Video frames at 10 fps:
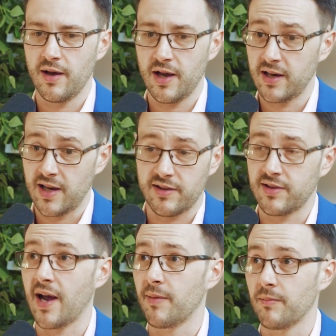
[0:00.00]
It takes
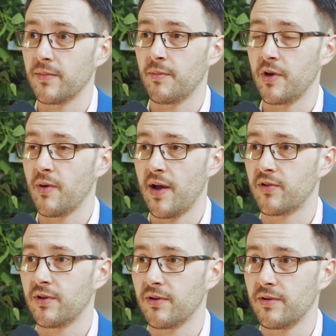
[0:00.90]
time. I mean, you have
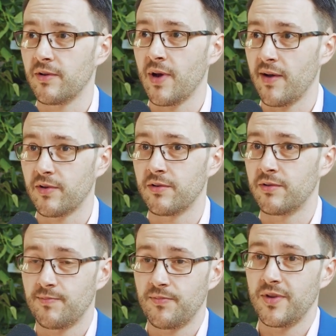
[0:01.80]
mm. to you have to
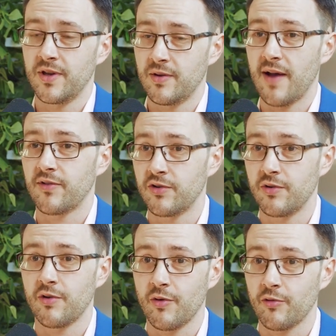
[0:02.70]
you have to do
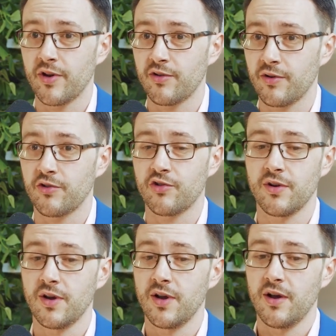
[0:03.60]
your own research
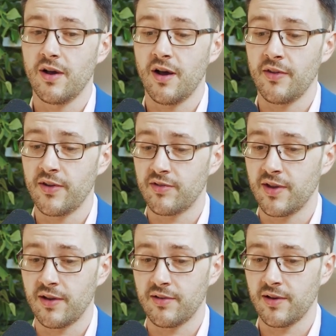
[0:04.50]
on these
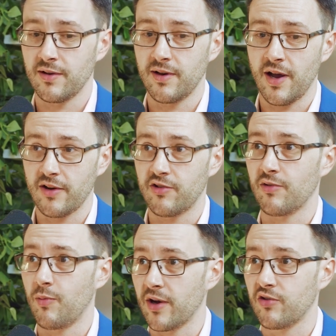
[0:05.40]
things and not
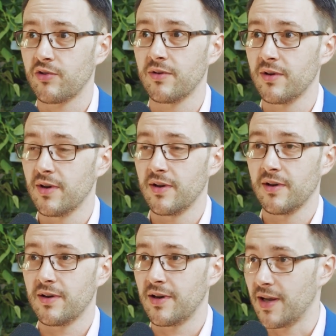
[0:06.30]
just watch
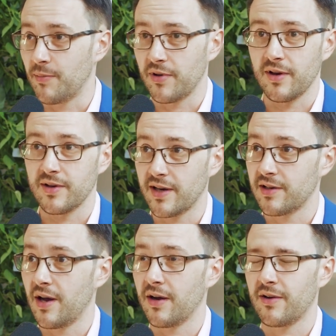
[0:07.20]
clips mm. on
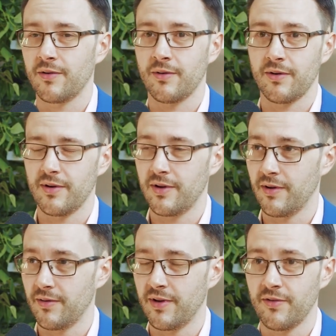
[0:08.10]
TikTok or, you
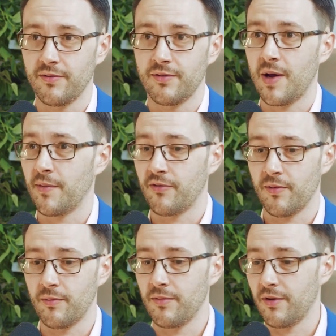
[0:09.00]
know, even coming
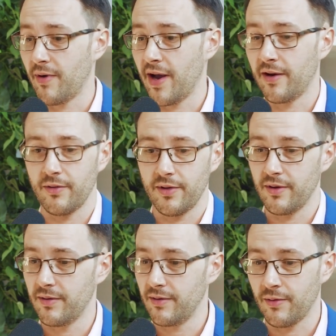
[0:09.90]
from the right or
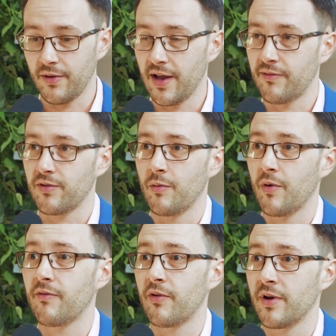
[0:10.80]
the or the left or
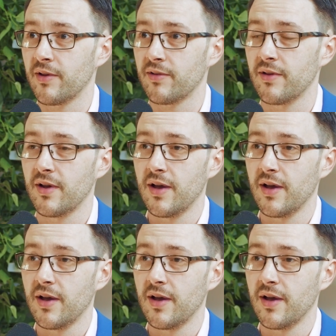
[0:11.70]
wherever it is.